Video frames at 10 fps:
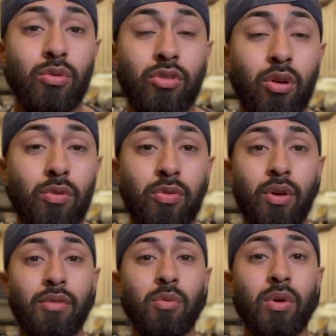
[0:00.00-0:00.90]
So for
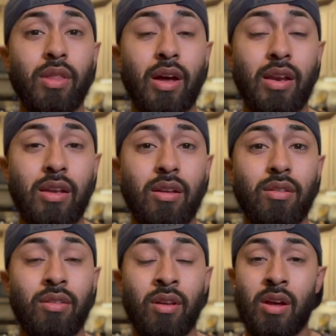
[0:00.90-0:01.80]
everyone that
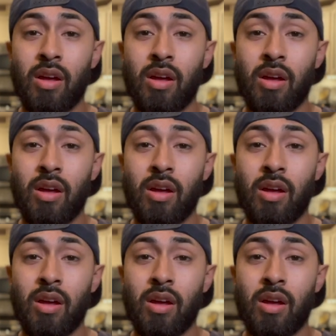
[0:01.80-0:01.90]
is,